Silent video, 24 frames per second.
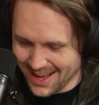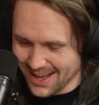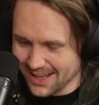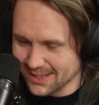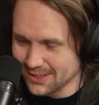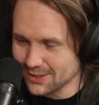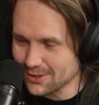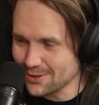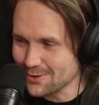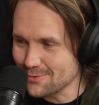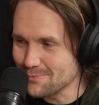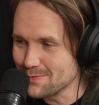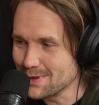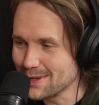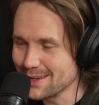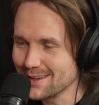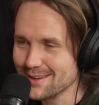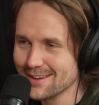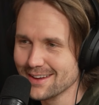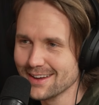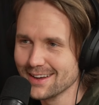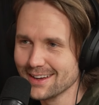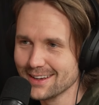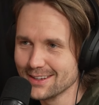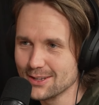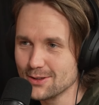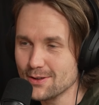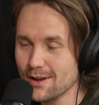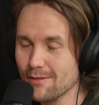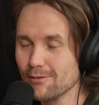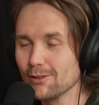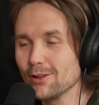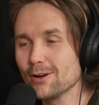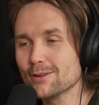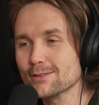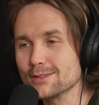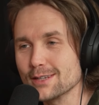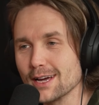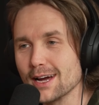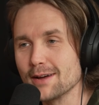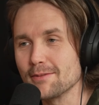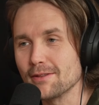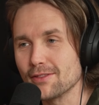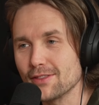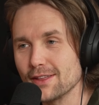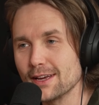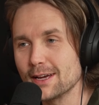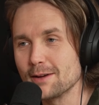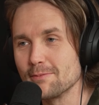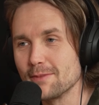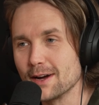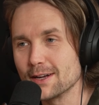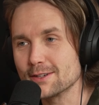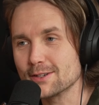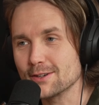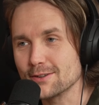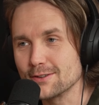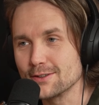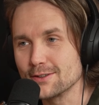So you'd be you'd have a long time to think about your